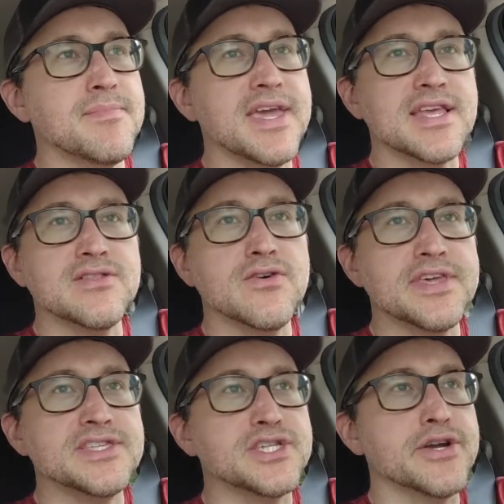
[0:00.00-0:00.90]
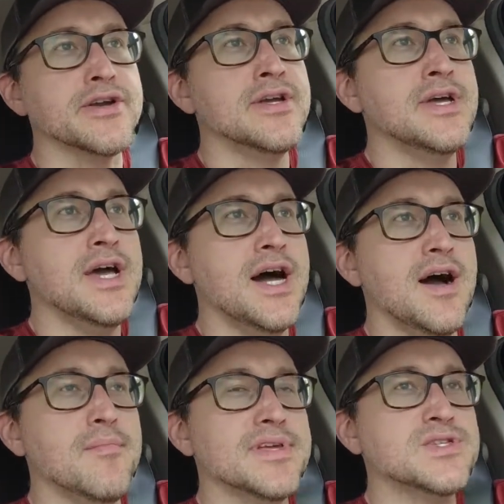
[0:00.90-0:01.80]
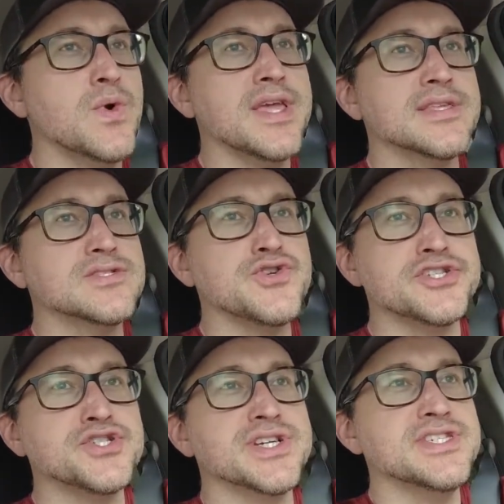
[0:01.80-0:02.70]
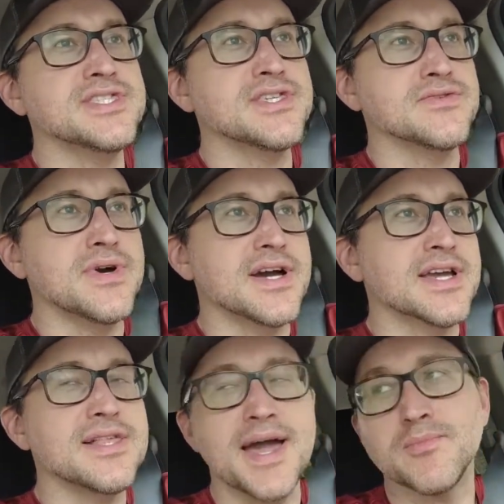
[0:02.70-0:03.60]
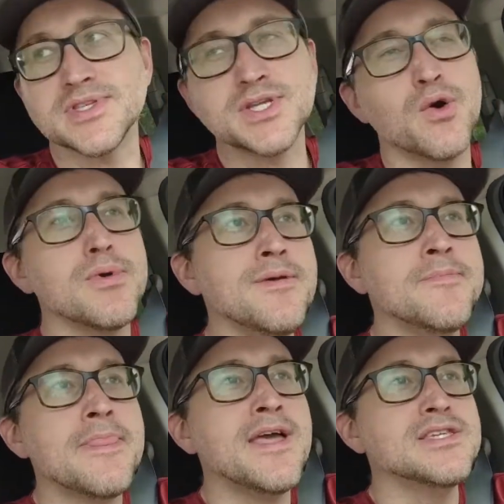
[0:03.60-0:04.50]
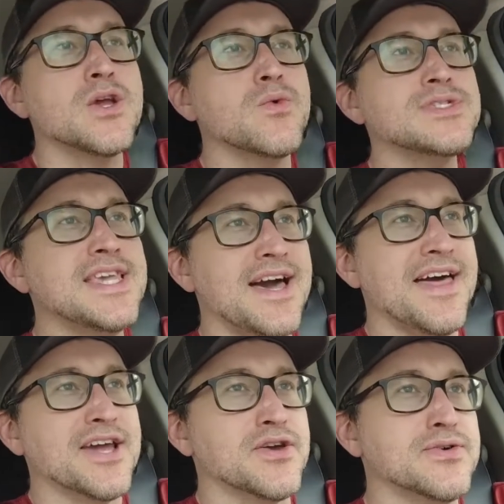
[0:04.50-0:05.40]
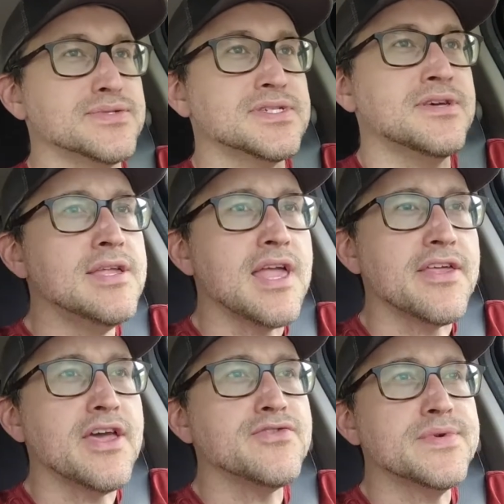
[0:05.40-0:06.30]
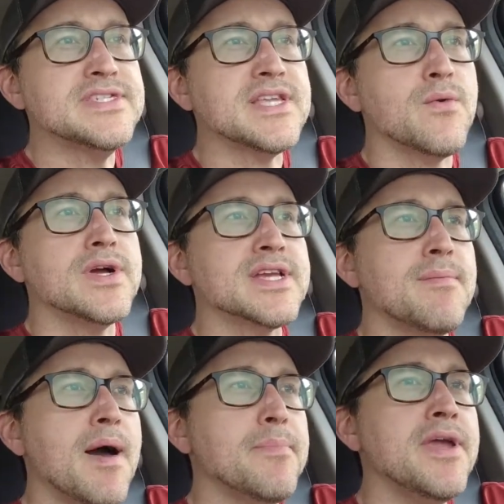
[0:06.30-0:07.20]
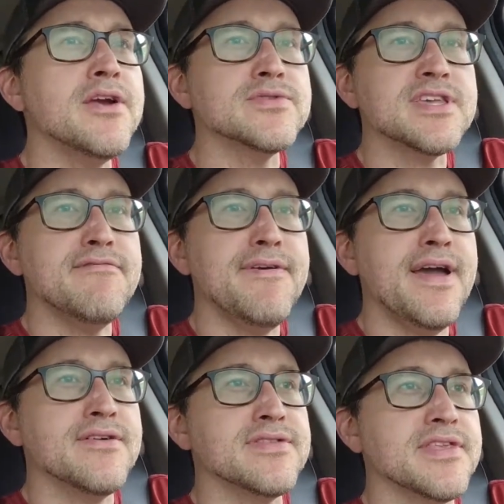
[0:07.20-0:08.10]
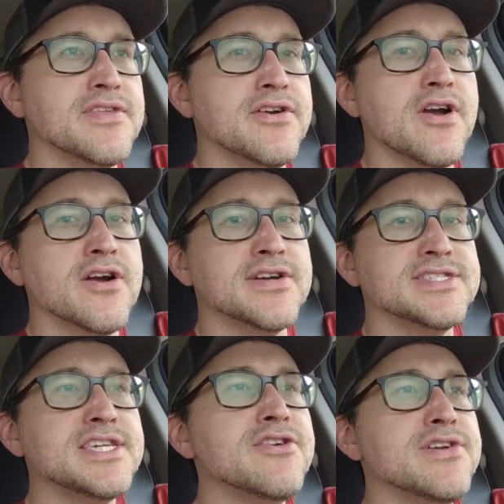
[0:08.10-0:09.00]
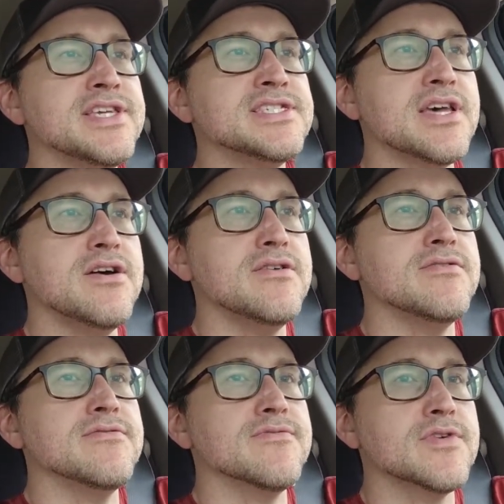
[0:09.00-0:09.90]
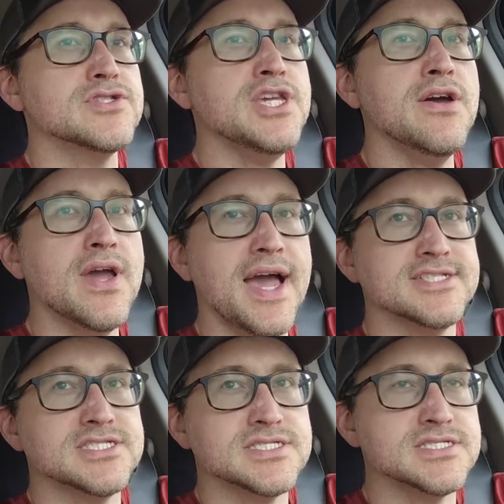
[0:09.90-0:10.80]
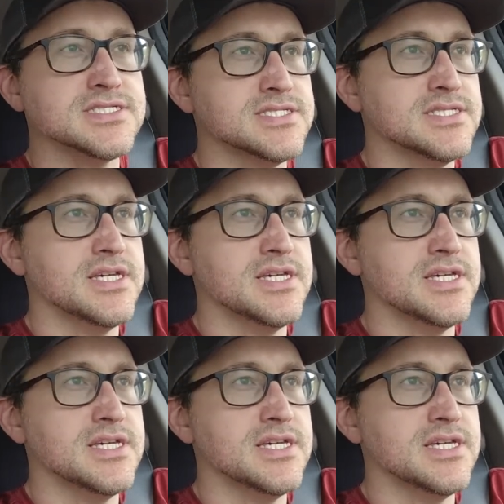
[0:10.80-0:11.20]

to make it a little easier, um, but it's quite treacherous to uh, climb with Toby, so we'll see how that goes. Now, the other reason I wanted to come up here was I found that there are a series of geocaches